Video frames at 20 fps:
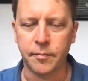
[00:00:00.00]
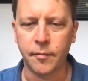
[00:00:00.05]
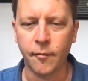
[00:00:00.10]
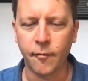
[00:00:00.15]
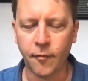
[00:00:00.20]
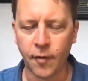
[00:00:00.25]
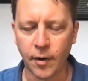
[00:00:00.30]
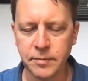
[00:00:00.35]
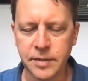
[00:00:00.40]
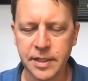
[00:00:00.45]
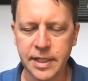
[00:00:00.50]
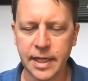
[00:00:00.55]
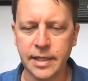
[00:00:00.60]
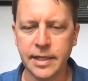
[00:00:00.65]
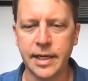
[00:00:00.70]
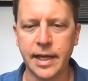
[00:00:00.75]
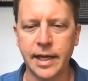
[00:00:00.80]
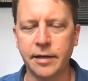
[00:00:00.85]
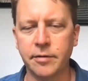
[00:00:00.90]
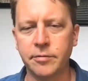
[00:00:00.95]
from San
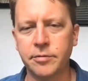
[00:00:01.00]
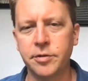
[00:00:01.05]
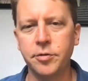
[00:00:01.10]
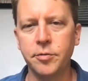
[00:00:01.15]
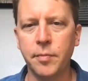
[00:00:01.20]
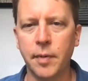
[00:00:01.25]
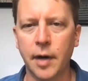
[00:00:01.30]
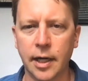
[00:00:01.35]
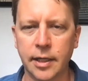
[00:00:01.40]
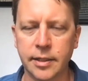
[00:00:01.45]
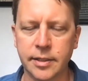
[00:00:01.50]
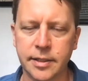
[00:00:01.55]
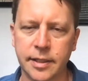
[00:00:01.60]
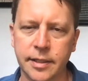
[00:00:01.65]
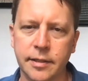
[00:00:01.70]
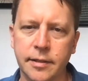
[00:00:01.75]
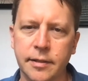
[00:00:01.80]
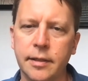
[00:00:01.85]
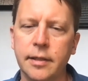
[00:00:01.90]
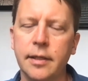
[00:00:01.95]
Diego to
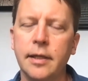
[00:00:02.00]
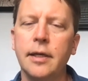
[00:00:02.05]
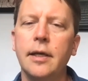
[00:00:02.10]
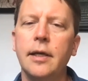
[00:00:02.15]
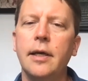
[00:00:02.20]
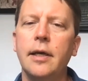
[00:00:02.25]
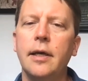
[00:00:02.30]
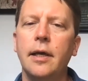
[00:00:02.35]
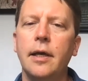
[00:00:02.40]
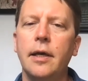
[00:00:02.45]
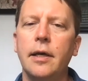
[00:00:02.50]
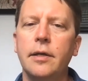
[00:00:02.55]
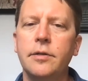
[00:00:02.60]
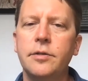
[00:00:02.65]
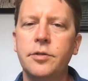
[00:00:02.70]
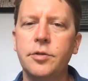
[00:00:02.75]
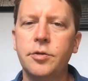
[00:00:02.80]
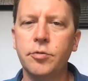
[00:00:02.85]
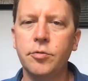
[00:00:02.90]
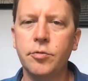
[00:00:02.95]
Boston
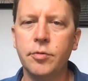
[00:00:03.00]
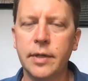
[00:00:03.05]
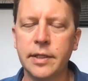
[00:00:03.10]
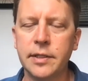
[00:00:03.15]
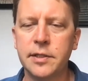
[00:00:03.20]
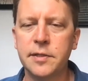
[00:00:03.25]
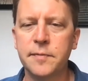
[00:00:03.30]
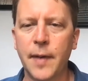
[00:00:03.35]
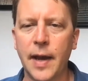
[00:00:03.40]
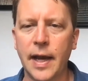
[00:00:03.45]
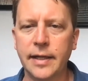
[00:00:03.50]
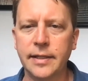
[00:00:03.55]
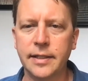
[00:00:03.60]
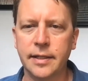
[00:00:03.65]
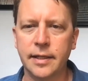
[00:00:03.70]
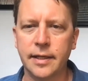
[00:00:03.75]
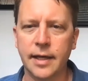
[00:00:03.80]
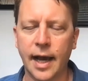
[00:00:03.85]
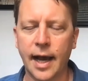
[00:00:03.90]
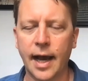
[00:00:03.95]
to
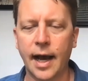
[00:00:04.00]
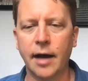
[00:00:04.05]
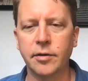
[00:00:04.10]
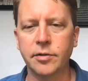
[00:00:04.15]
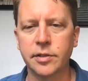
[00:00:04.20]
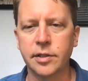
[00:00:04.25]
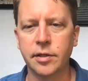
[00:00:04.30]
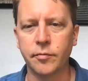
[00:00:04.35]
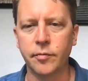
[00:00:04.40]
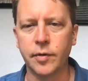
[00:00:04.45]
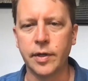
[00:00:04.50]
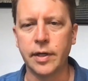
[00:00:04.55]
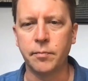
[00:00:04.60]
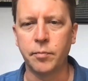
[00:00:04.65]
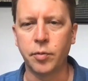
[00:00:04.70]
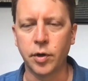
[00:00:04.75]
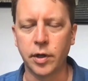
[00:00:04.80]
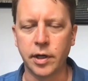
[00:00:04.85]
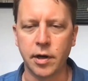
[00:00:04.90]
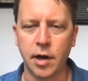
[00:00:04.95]
inspect a house that we had
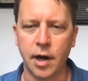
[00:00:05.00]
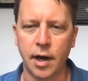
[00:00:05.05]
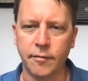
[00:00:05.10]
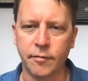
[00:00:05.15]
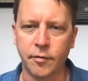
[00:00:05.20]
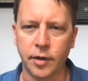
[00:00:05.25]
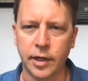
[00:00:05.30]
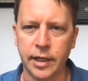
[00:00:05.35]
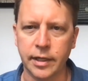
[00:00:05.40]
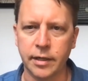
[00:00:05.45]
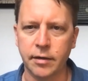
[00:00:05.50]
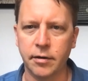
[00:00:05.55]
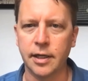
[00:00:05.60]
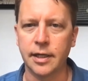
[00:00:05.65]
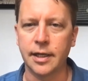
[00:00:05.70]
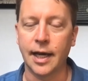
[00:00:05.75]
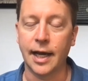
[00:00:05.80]
put an offer in on.